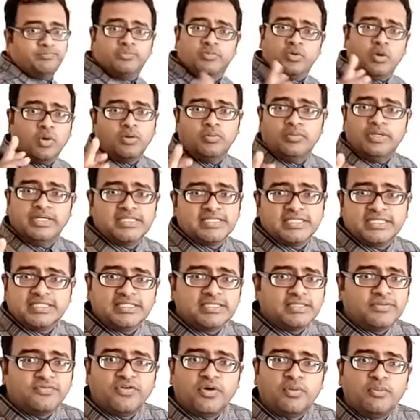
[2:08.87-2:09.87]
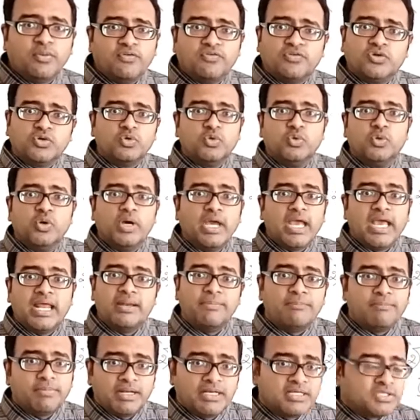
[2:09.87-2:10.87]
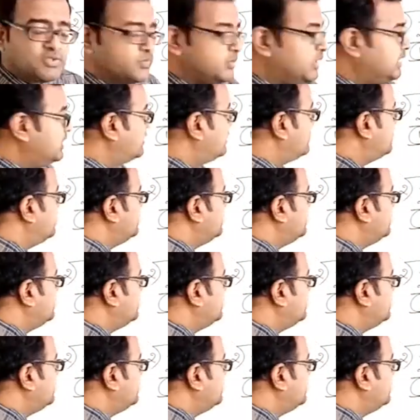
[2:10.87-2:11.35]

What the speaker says: Always it is in the form of 2n plus 1.